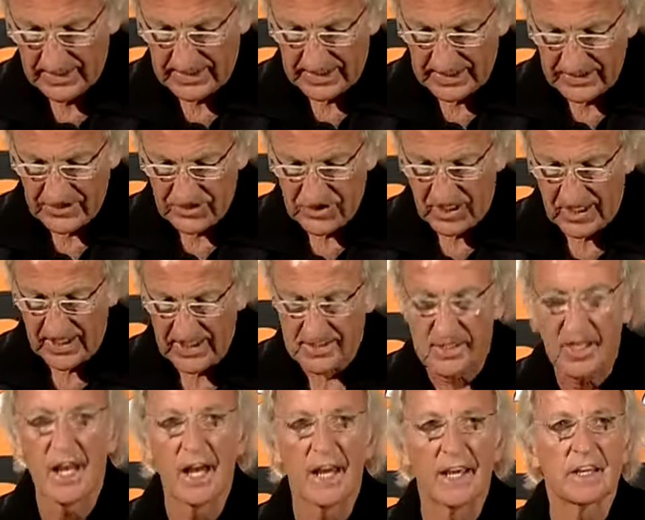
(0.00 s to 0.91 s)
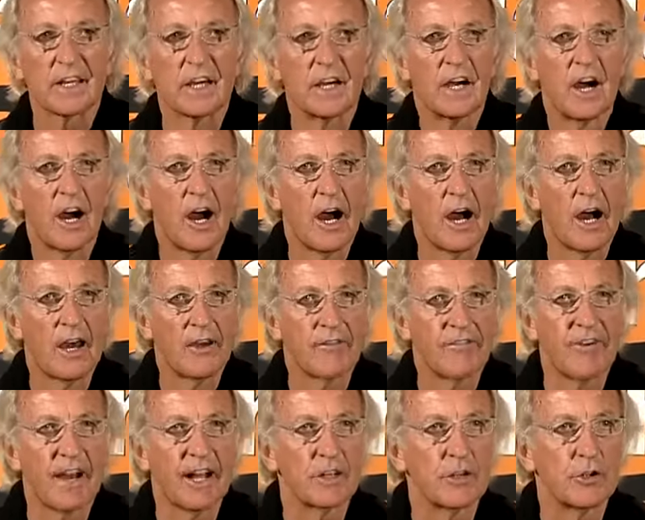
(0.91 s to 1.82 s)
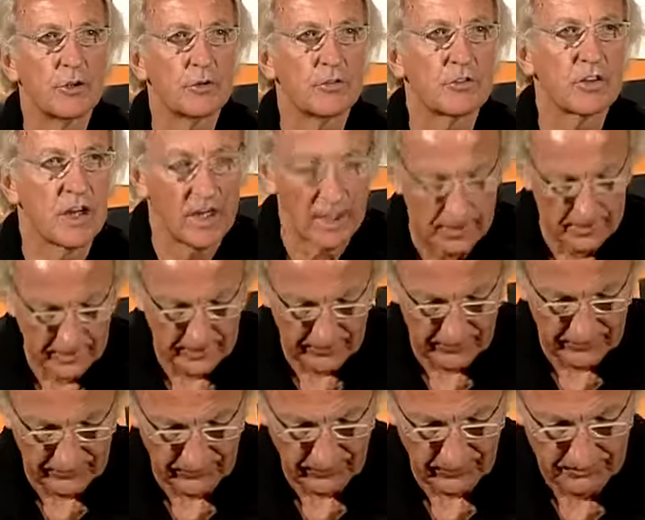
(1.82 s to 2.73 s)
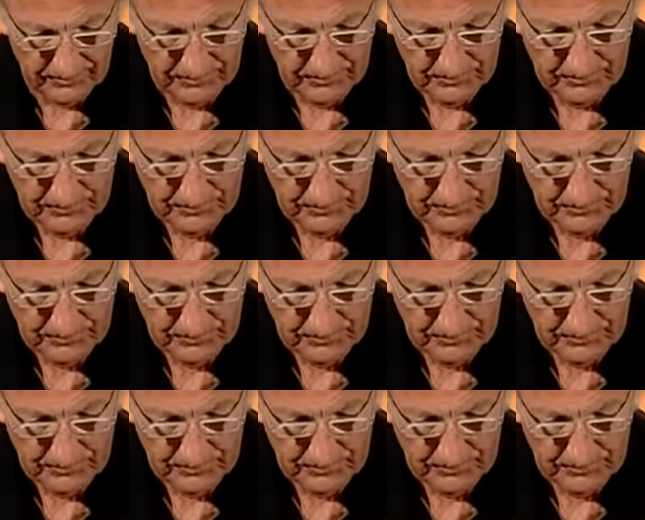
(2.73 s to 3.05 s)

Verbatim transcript: cliches like high value targets.